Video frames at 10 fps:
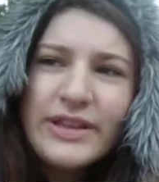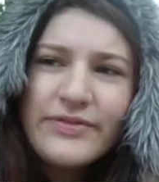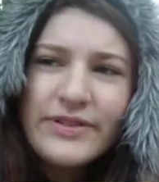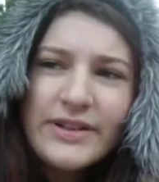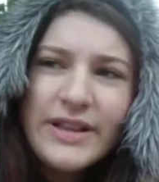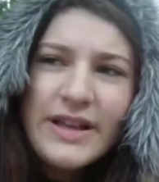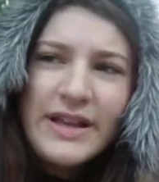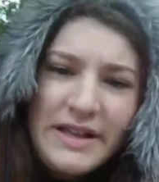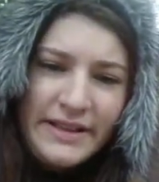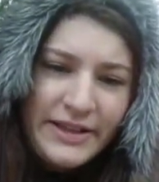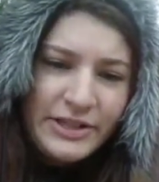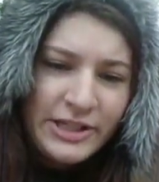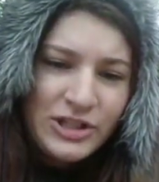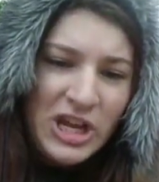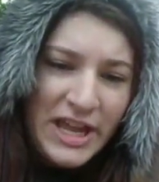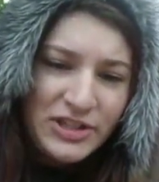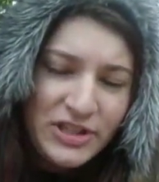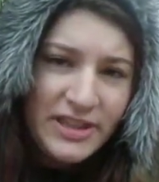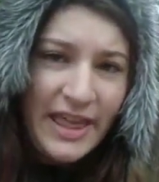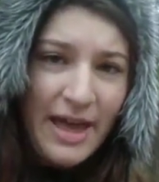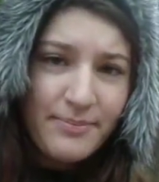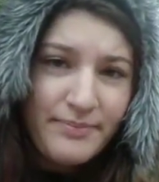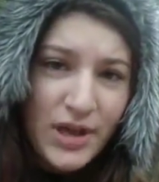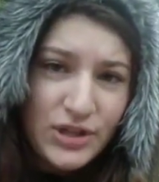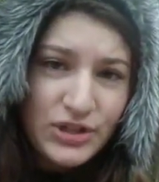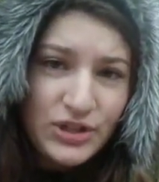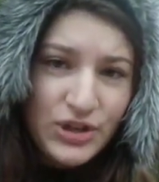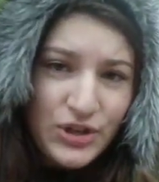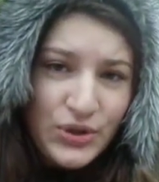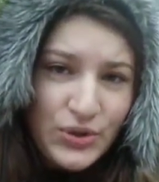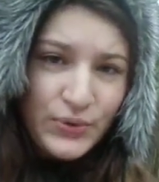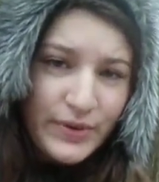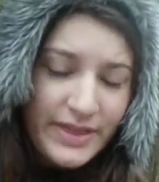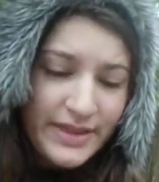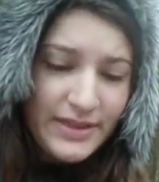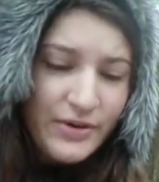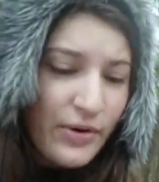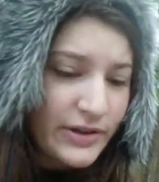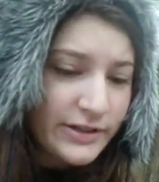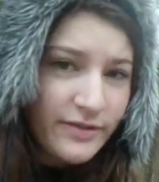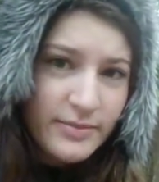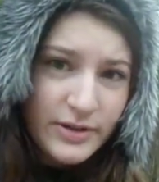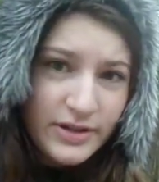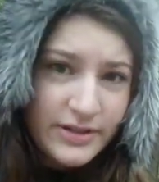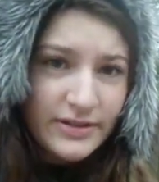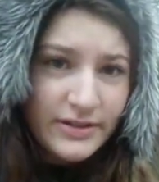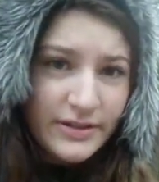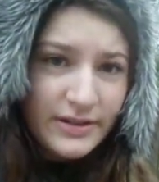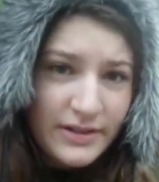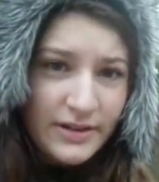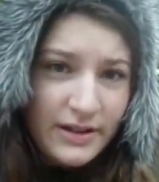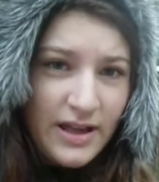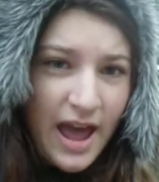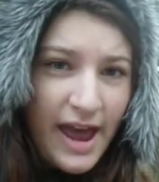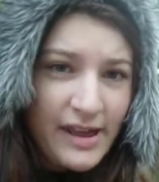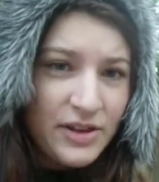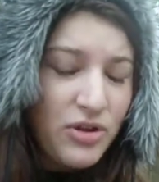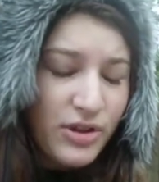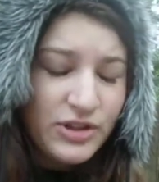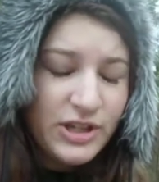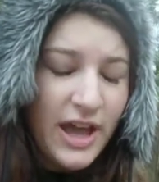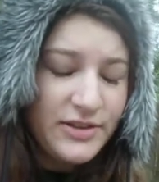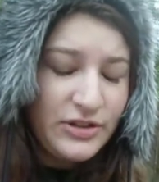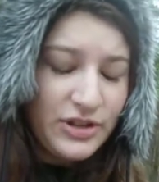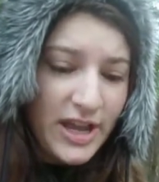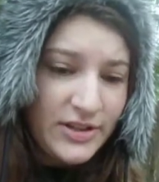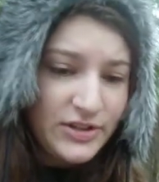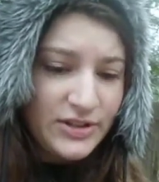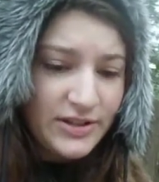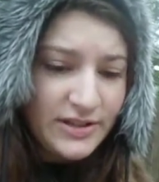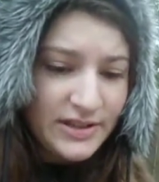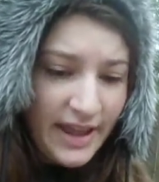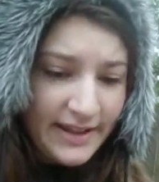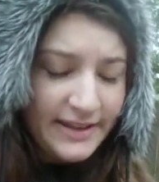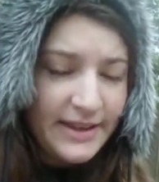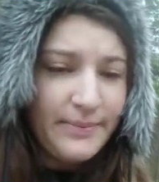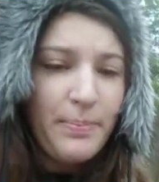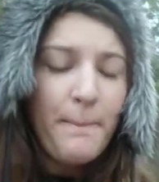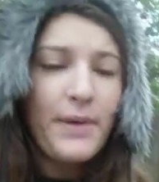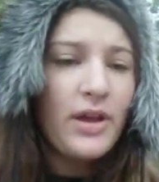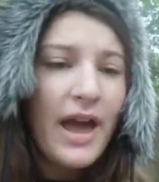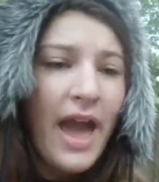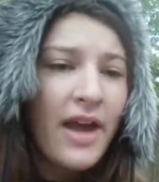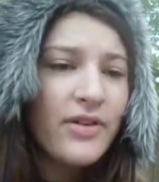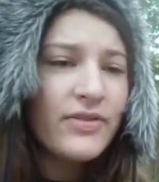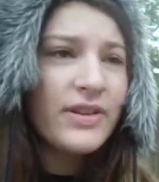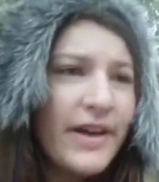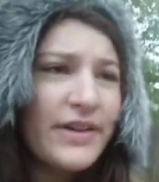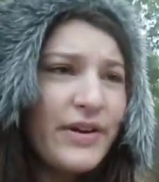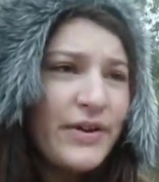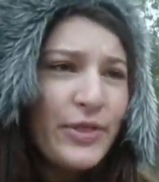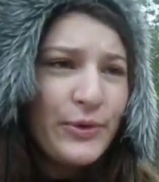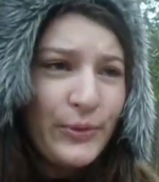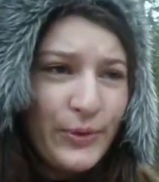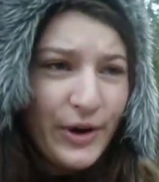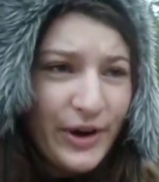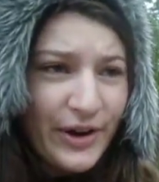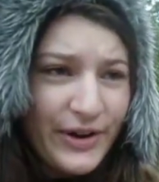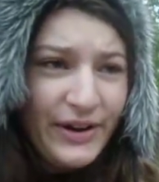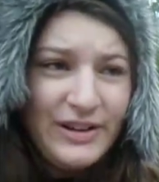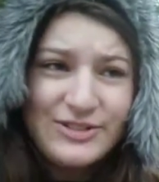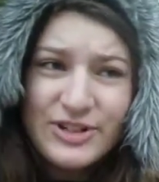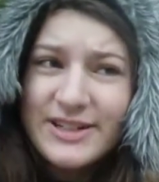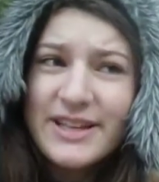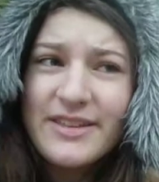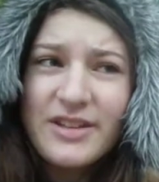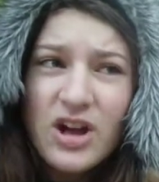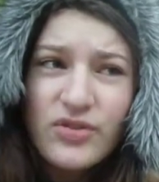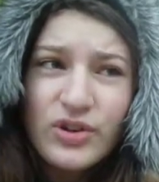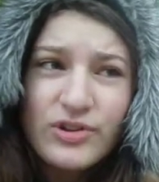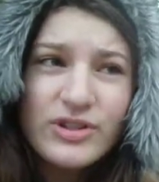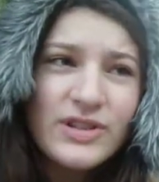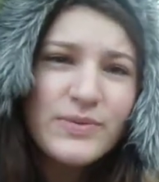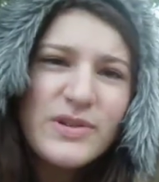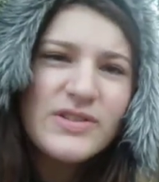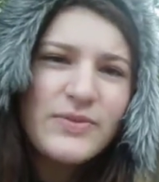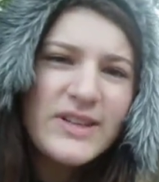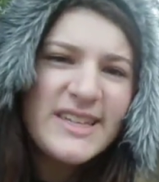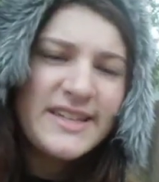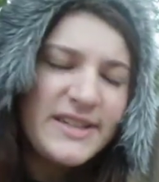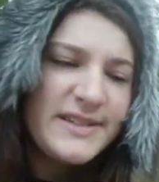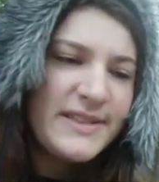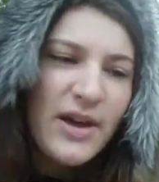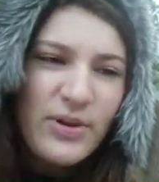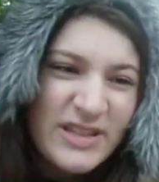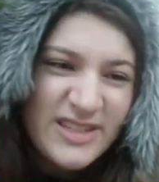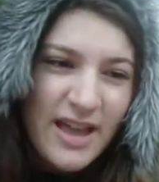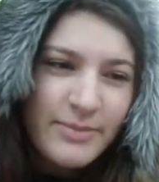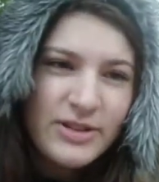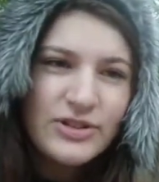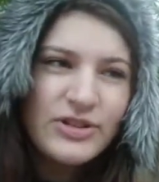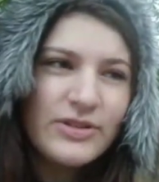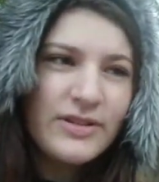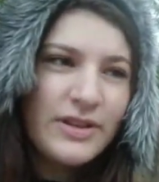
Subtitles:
feel like she changed that much within the course of the book. I know that she had to change slightly, but I feel like through her journey in the novel, she just wasn't really that well established, and